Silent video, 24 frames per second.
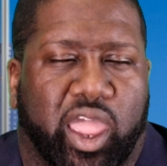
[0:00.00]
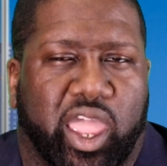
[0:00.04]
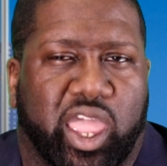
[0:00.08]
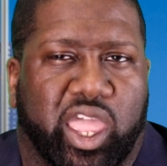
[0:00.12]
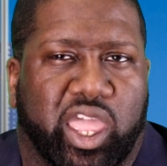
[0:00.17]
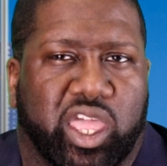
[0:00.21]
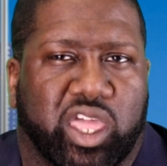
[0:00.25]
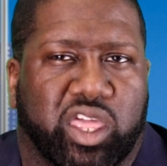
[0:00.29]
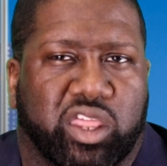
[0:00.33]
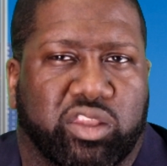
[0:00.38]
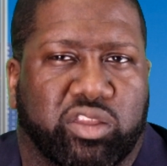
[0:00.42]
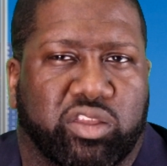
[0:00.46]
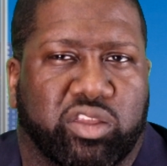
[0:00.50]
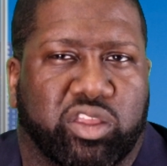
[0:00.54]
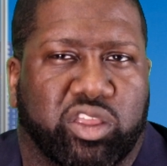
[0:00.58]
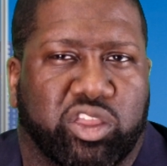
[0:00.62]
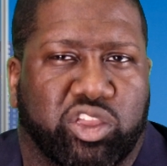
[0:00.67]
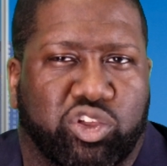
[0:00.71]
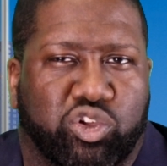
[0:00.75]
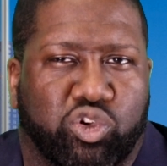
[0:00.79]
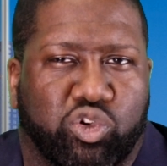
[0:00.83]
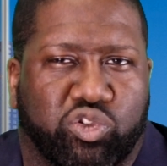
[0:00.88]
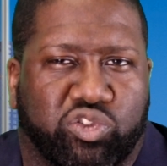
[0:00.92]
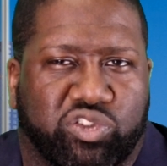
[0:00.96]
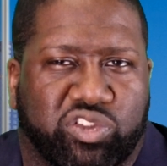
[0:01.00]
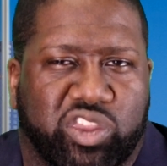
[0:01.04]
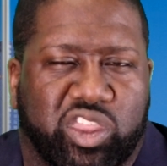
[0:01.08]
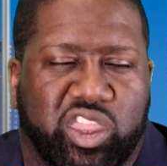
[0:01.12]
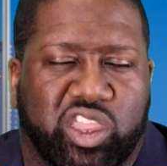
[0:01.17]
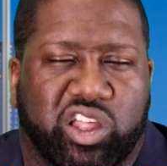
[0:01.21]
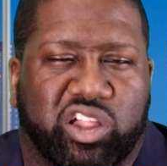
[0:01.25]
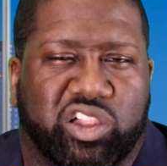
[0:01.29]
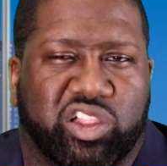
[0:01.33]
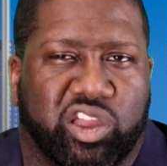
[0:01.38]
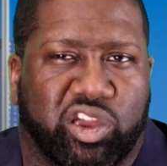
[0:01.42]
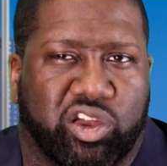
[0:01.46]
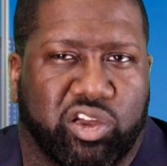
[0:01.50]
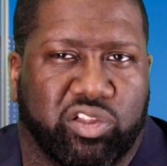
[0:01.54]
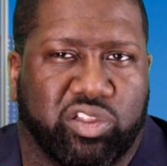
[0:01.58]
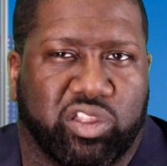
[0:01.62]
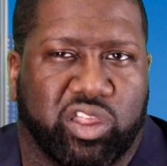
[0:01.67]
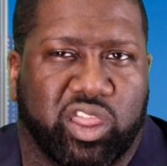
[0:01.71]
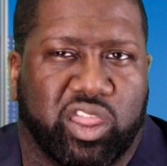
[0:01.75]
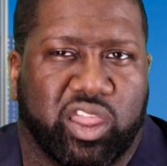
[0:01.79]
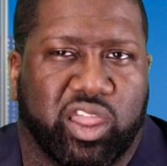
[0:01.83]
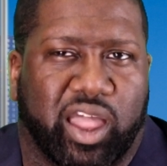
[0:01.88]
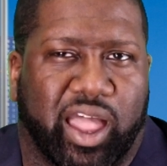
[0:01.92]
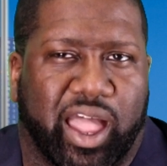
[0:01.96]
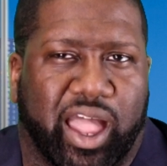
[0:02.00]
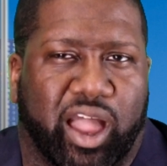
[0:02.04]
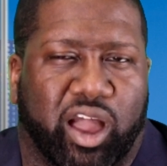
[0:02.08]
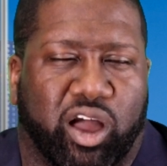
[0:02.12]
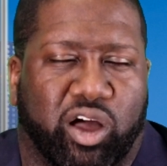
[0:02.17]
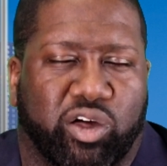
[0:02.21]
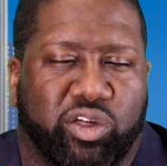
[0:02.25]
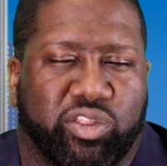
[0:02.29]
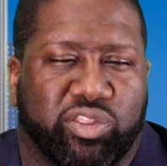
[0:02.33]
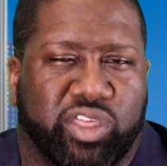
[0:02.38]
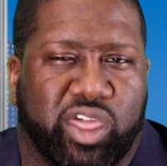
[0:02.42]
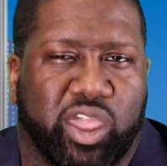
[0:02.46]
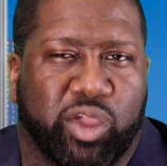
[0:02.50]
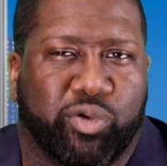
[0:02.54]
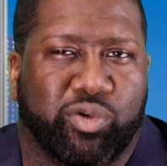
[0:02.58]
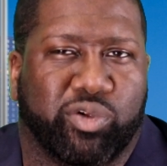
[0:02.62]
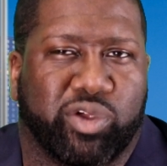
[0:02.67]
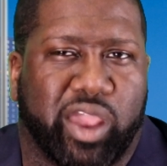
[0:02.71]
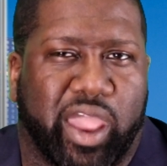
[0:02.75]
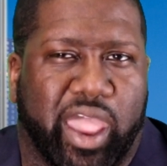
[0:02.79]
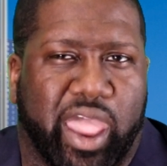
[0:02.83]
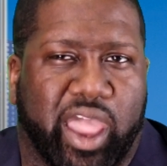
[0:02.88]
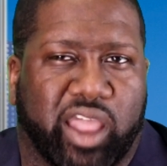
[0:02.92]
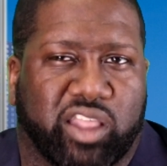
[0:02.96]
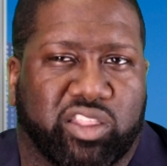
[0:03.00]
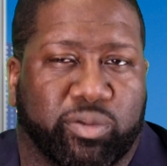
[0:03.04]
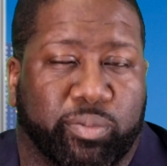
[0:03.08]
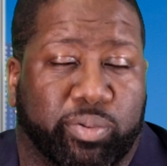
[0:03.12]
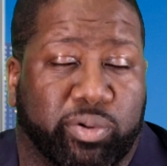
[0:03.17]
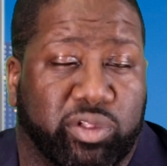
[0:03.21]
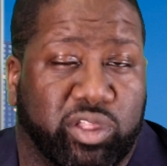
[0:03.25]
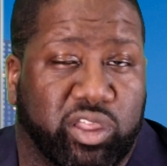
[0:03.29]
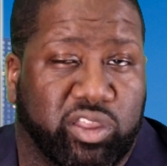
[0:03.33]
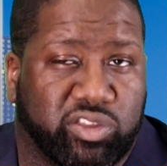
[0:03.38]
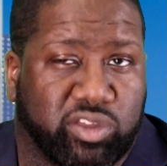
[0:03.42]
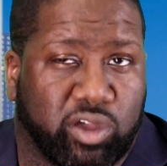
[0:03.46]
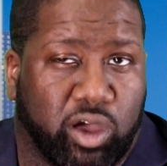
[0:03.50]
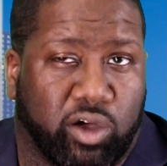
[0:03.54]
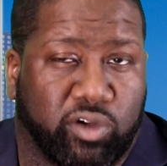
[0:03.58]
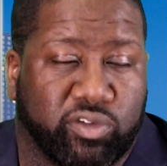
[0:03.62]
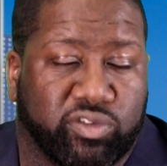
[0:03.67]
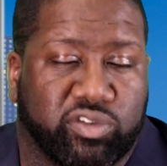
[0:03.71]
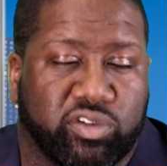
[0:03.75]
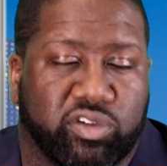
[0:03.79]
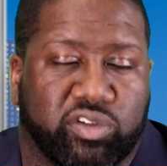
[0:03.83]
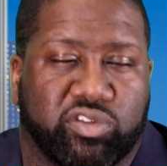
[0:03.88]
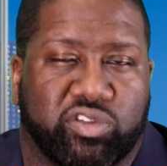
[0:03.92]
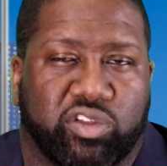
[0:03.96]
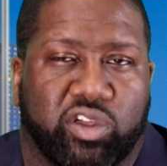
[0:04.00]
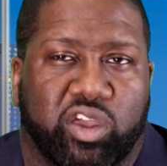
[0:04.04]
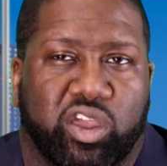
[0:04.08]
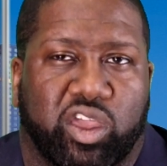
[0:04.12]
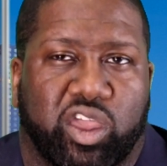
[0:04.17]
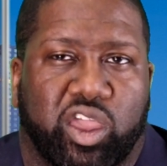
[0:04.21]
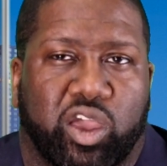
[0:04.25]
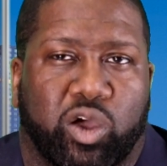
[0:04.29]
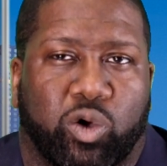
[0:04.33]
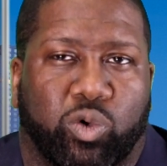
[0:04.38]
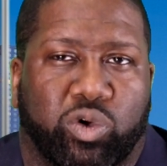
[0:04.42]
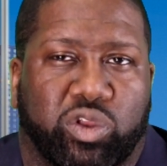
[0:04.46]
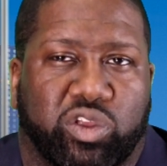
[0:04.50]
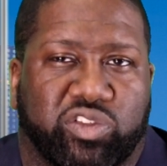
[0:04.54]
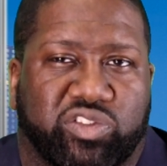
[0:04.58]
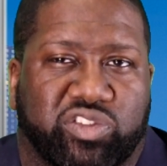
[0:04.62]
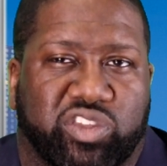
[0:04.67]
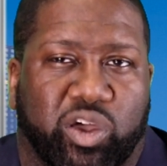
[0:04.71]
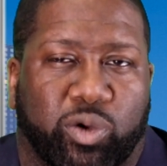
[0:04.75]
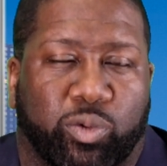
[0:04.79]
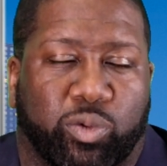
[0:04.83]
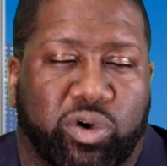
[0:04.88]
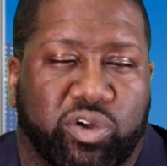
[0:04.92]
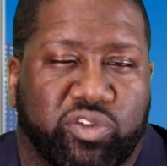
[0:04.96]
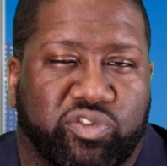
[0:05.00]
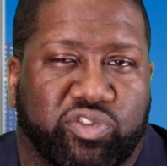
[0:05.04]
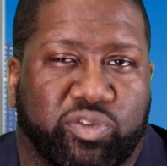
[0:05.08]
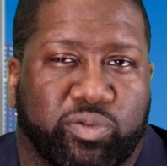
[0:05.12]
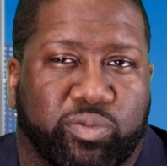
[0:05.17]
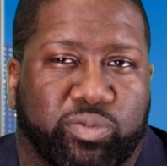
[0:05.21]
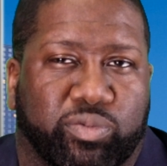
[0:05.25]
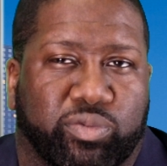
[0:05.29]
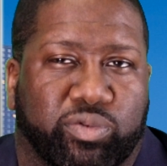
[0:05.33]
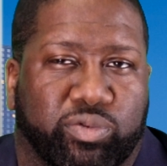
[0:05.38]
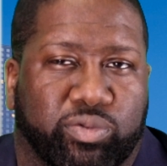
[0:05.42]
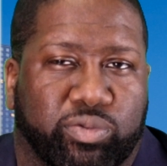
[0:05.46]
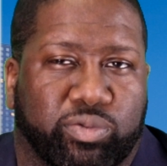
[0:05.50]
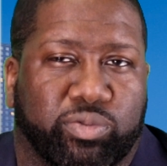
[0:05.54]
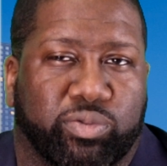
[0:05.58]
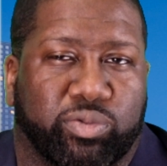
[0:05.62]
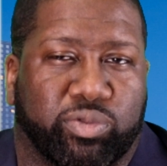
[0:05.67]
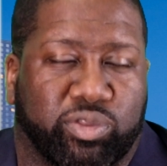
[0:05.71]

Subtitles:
And you see clearly how they react, the police officers, when it's someone from